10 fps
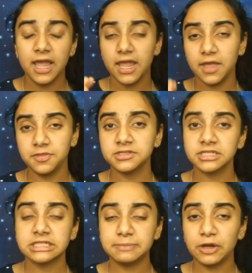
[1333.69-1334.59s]
In this
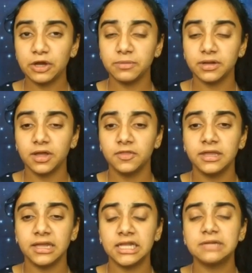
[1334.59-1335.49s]
experiment,
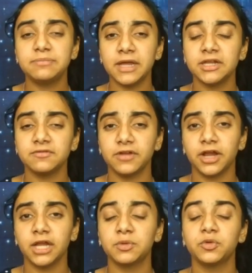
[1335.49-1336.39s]
the independent
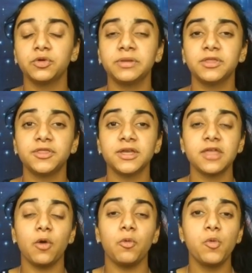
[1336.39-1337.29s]
variable would be the thing
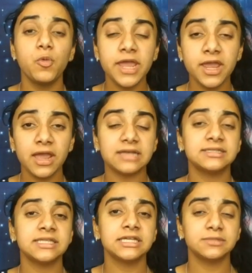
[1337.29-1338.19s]
that we as
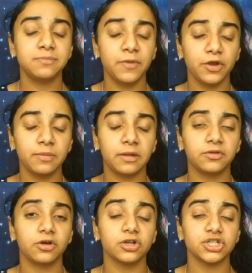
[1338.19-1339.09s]
the
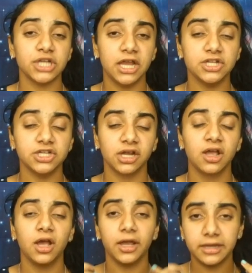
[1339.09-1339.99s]
experimenter are changing.
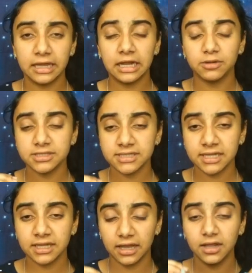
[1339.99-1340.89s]
Again, I want to
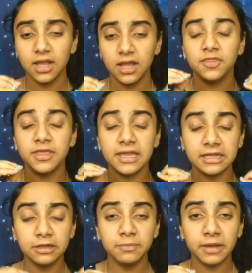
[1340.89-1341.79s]
say that the
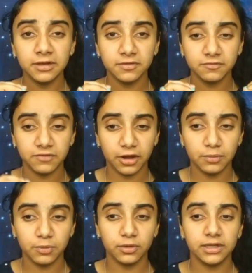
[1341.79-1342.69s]
independent
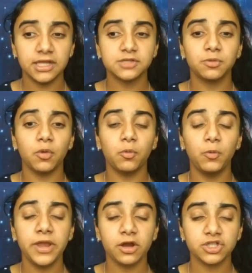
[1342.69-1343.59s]
variable is what
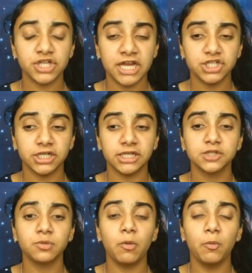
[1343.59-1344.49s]
we are changing. It
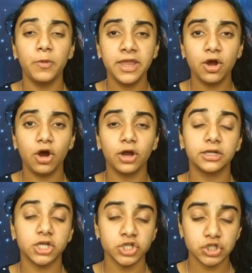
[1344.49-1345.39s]
is what we are
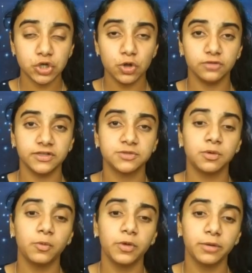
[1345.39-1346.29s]
in control of. It's
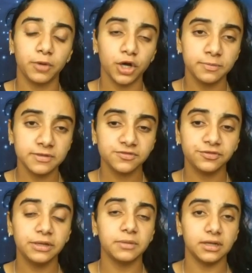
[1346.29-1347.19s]
what we're
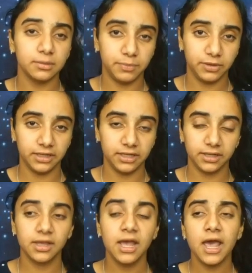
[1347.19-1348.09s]
purposefully
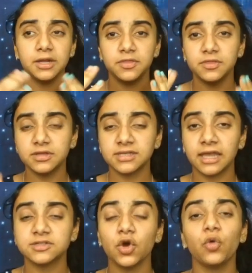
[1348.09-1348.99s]
manipulating. And in this
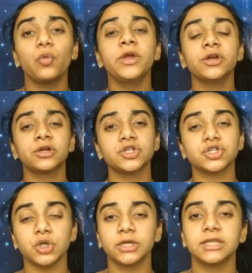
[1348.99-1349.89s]
case, we're
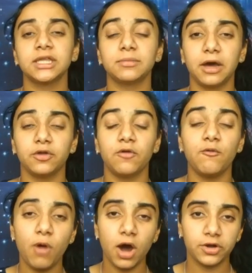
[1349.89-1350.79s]
controlling the amount of
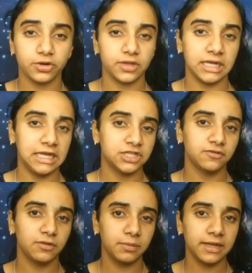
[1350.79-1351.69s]
water that each of
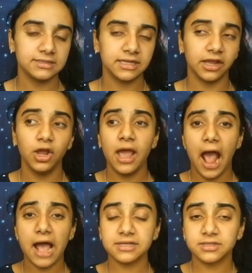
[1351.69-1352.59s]
the plants get.
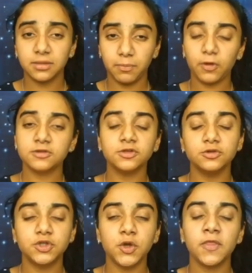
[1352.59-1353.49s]
As the person
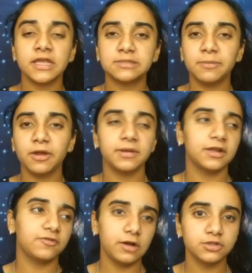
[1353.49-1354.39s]
who's doing the experiment,
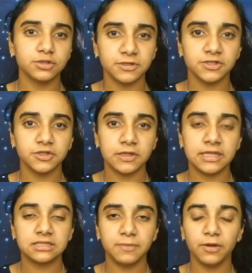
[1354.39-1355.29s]
if I was the person doing the
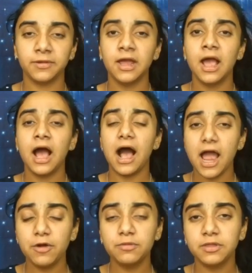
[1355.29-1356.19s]
experiment,
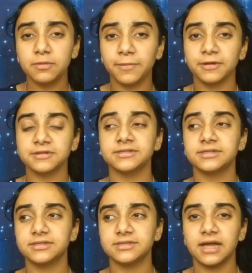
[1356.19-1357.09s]
I would be the
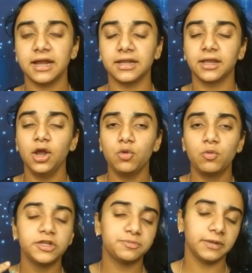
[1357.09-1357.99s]
person deciding
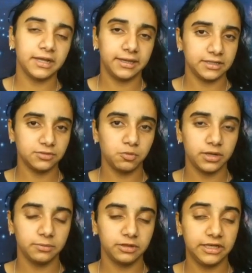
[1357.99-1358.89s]
which plant gets
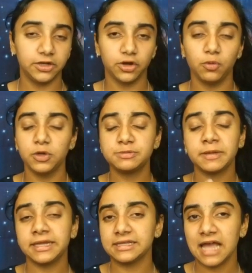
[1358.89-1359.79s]
1 liter, which
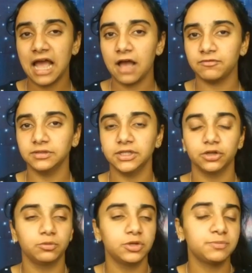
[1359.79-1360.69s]
plant gets half a
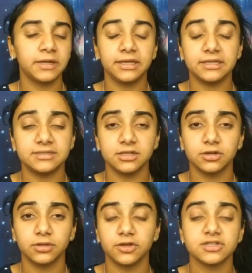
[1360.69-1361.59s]
liter, which plant gets
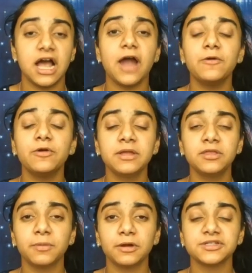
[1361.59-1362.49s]
0 liters. I would be the
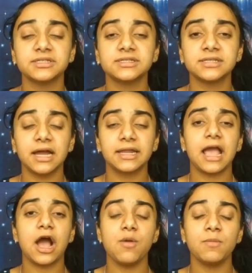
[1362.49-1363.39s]
person deciding
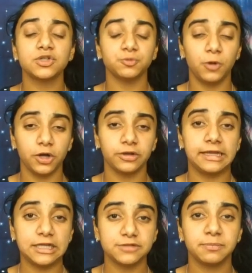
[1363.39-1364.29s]
how much water
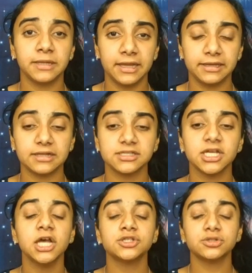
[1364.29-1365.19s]
each plant gets.
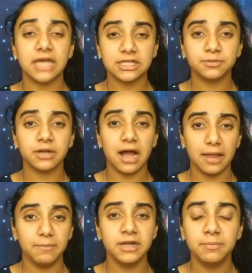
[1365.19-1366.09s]
So that's what
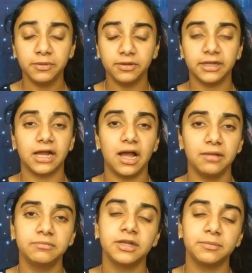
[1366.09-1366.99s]
I'm manipulating.
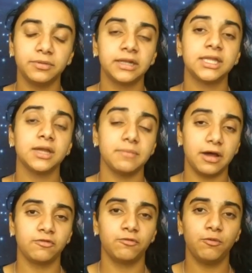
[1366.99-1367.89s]
I'm manipulating the
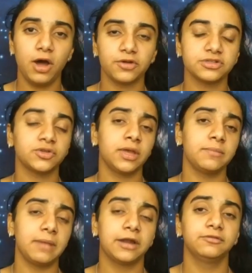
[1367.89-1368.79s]
amount of water. So the
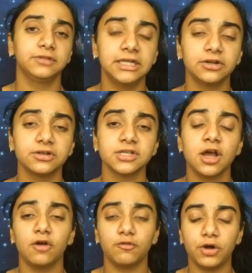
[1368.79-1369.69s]
amount of liters
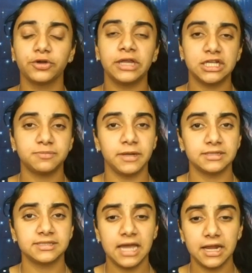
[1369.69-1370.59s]
of water each plant
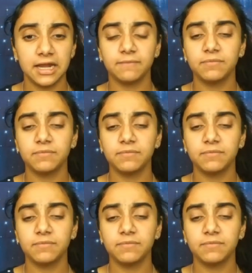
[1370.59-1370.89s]
is getting.